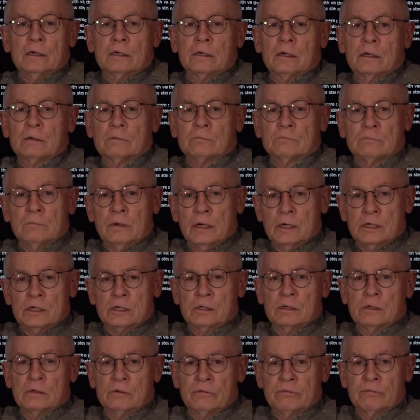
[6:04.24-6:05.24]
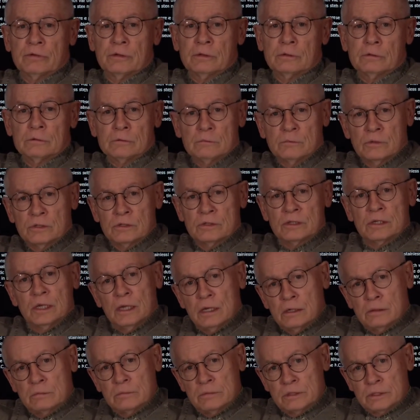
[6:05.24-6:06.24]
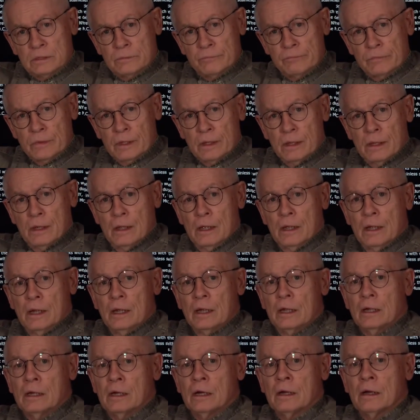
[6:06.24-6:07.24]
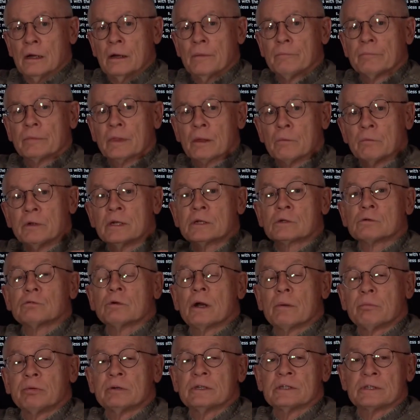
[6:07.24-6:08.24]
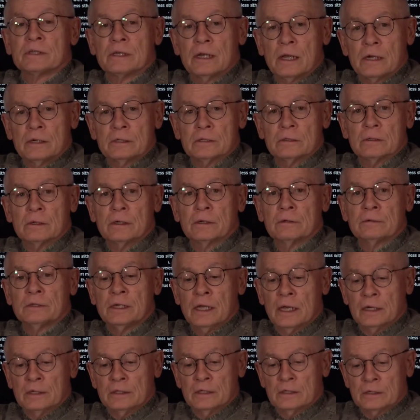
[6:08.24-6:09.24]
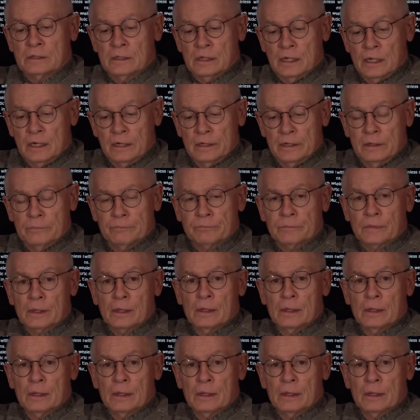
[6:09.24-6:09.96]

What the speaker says: can mention a few museums which represent Daniel Kelly.